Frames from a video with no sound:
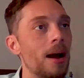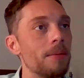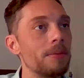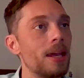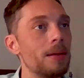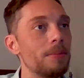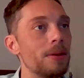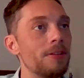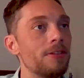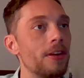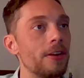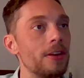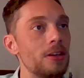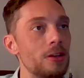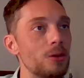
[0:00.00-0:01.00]
can be
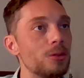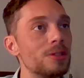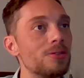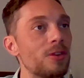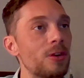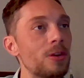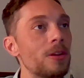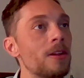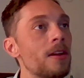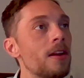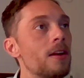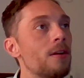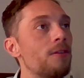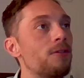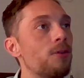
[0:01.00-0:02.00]
very useful
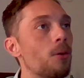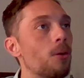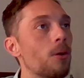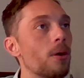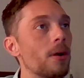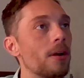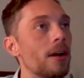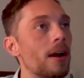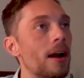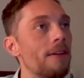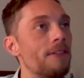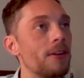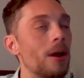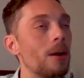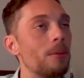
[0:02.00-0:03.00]
for
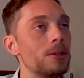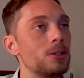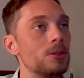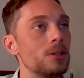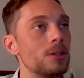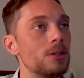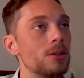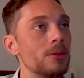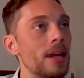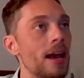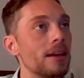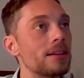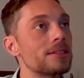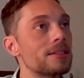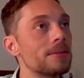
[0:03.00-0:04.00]
figuring out what you should do
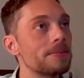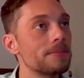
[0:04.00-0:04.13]
next.